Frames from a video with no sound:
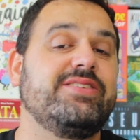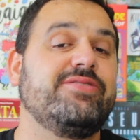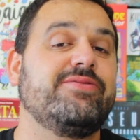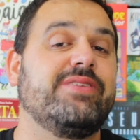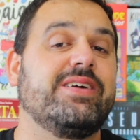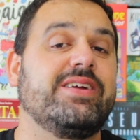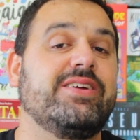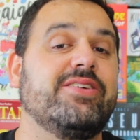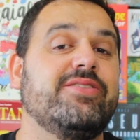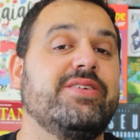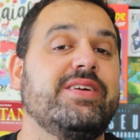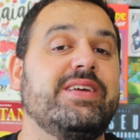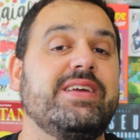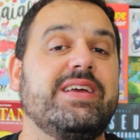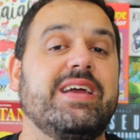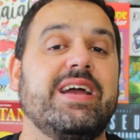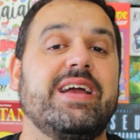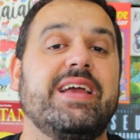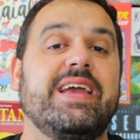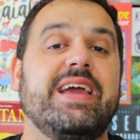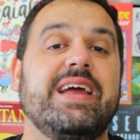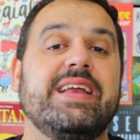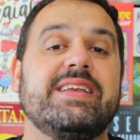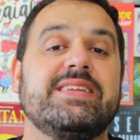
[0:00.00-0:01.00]
You are going
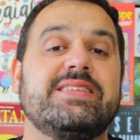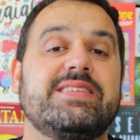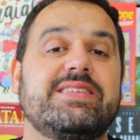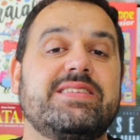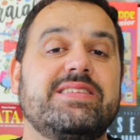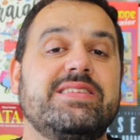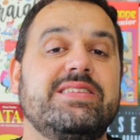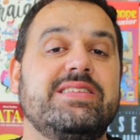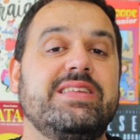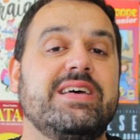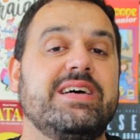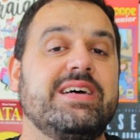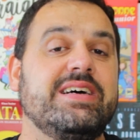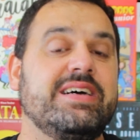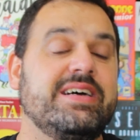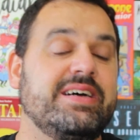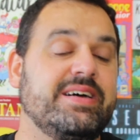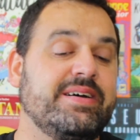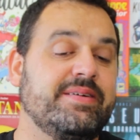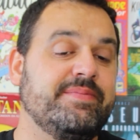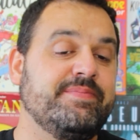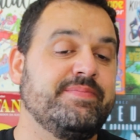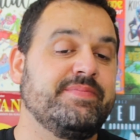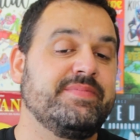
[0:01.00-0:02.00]
against
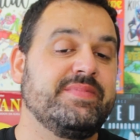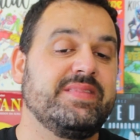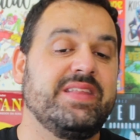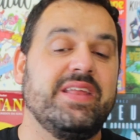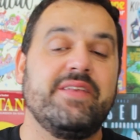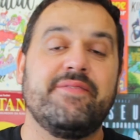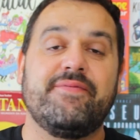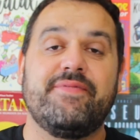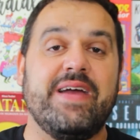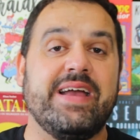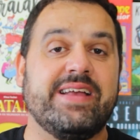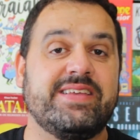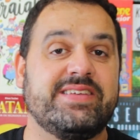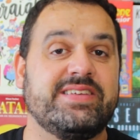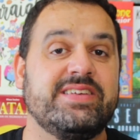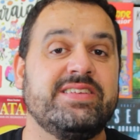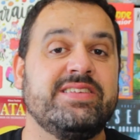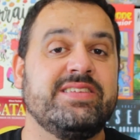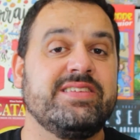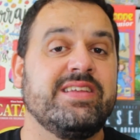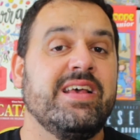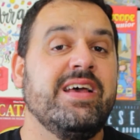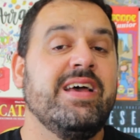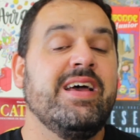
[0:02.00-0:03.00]
the
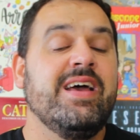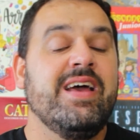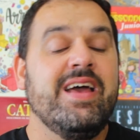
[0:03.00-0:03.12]
infections,